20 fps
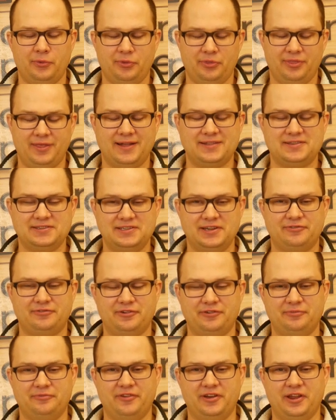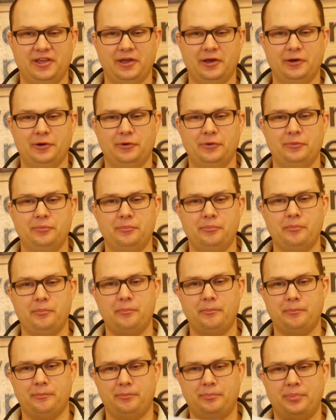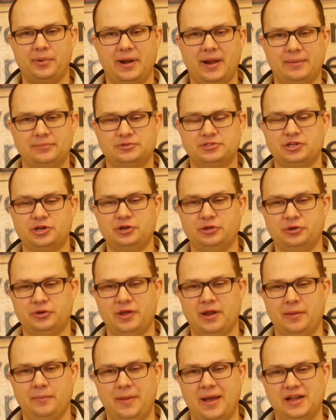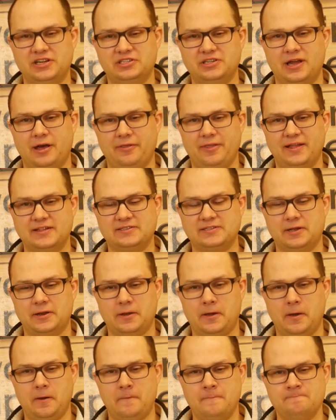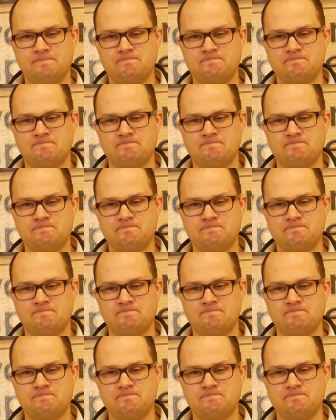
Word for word: That's a different video, but I'm sure you can imagine how that's going to go.